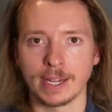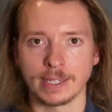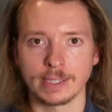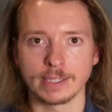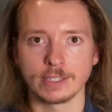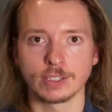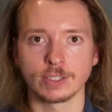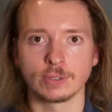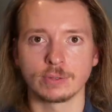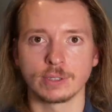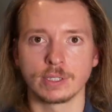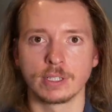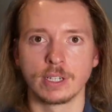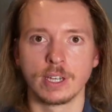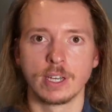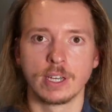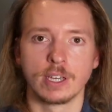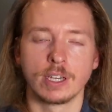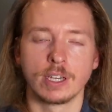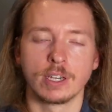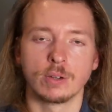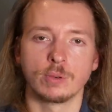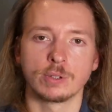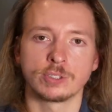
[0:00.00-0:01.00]
back into it,
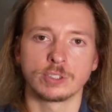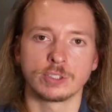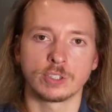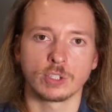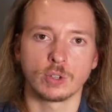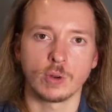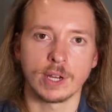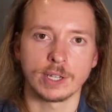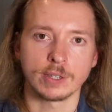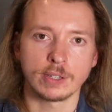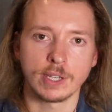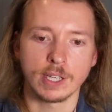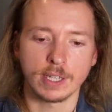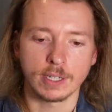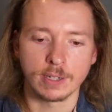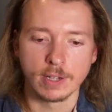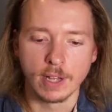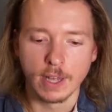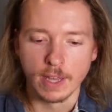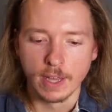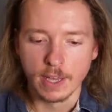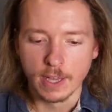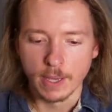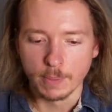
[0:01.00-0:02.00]
which is a great thing.
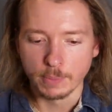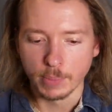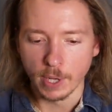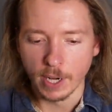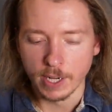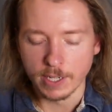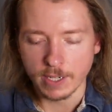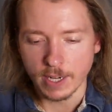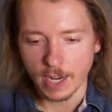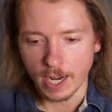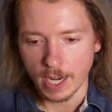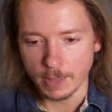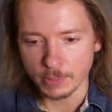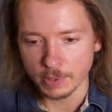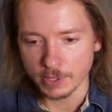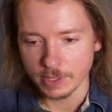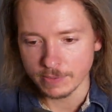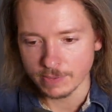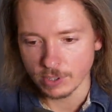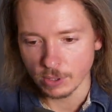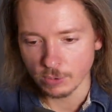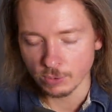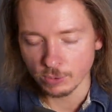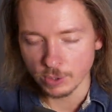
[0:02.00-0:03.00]
But I
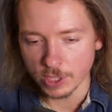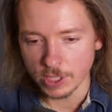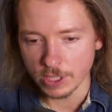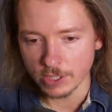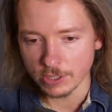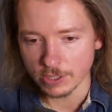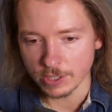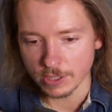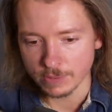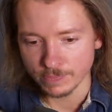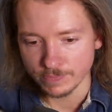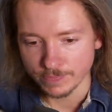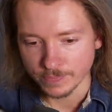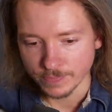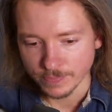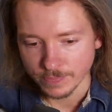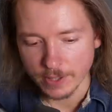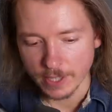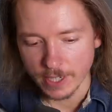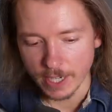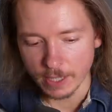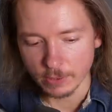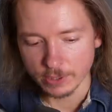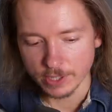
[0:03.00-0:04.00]
believe the reason
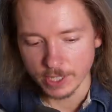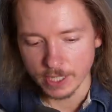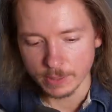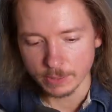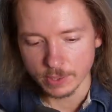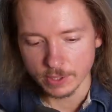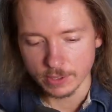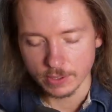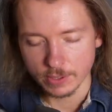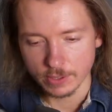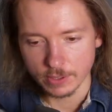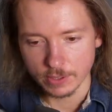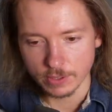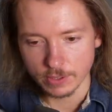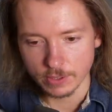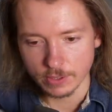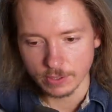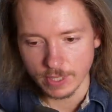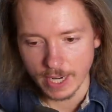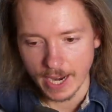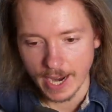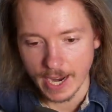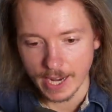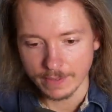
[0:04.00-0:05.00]
that I was able
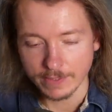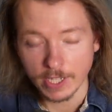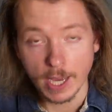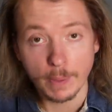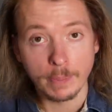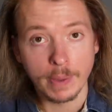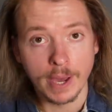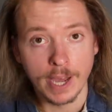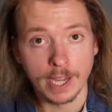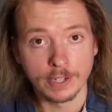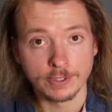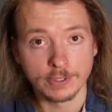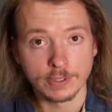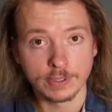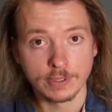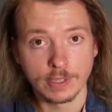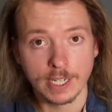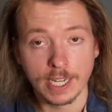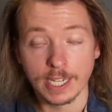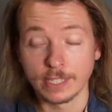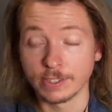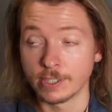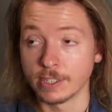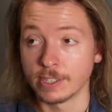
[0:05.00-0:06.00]
to have that passion.
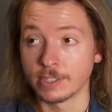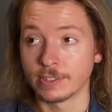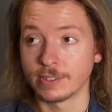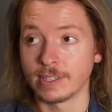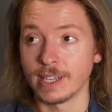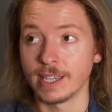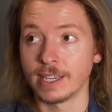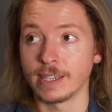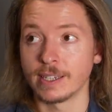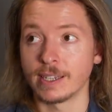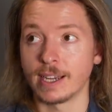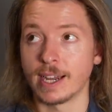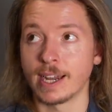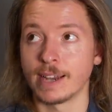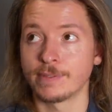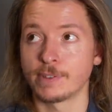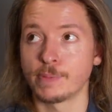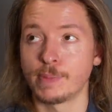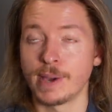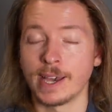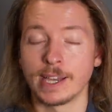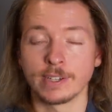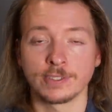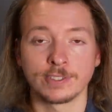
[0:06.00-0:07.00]
And to this day, I have
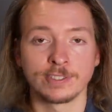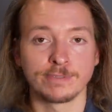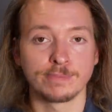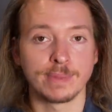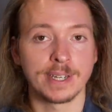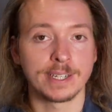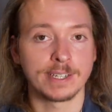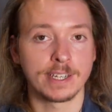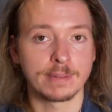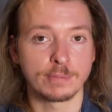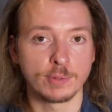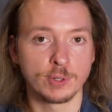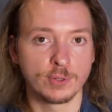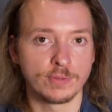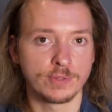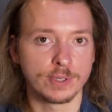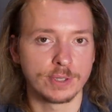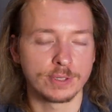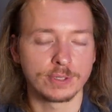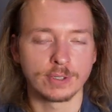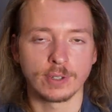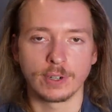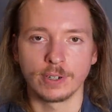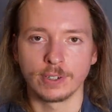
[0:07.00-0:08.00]
the passion of making
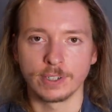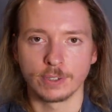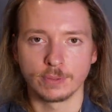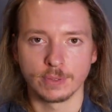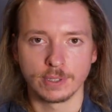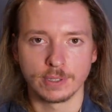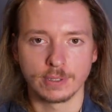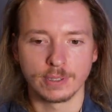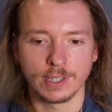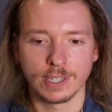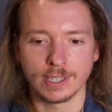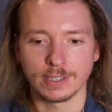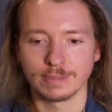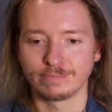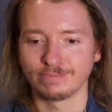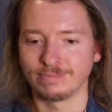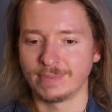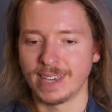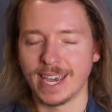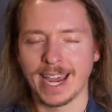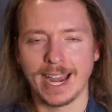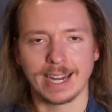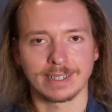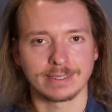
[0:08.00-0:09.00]
movies in Hollywood, like
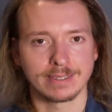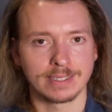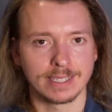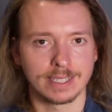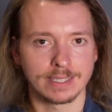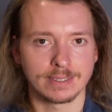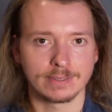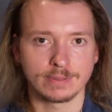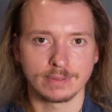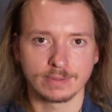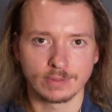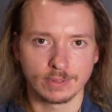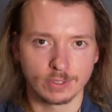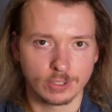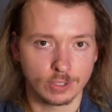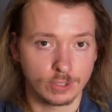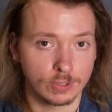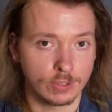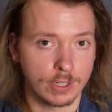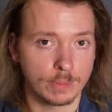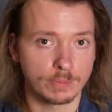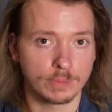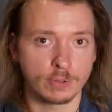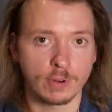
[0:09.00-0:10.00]
acting,
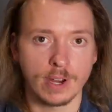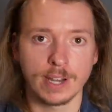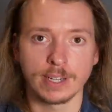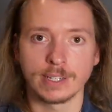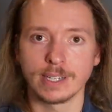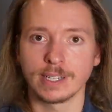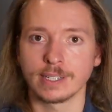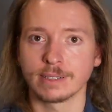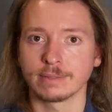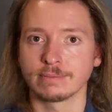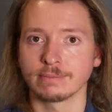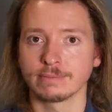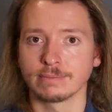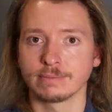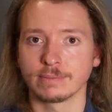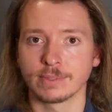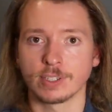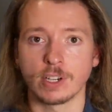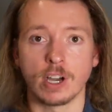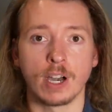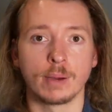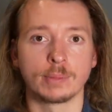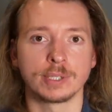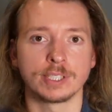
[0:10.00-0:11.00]
script writing,
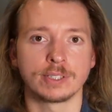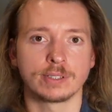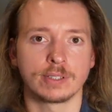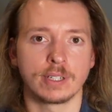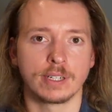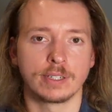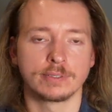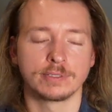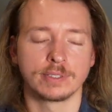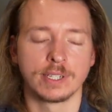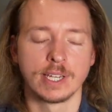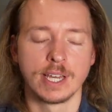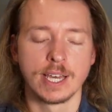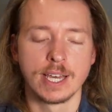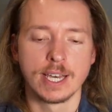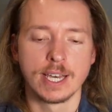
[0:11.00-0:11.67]
comedy stuff,